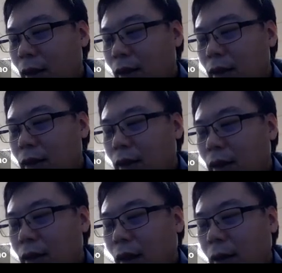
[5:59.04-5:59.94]
And
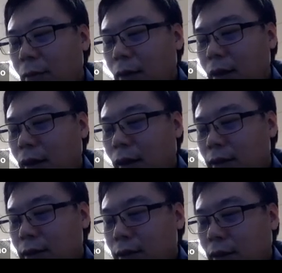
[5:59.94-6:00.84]
then I will
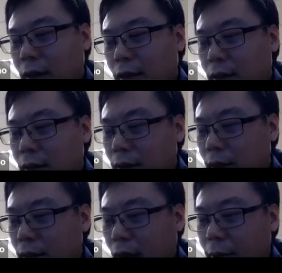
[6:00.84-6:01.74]
construct,
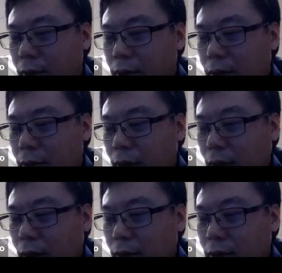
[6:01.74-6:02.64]
uh, I will show you a
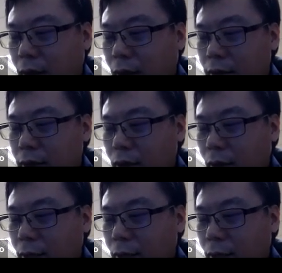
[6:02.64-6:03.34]
construction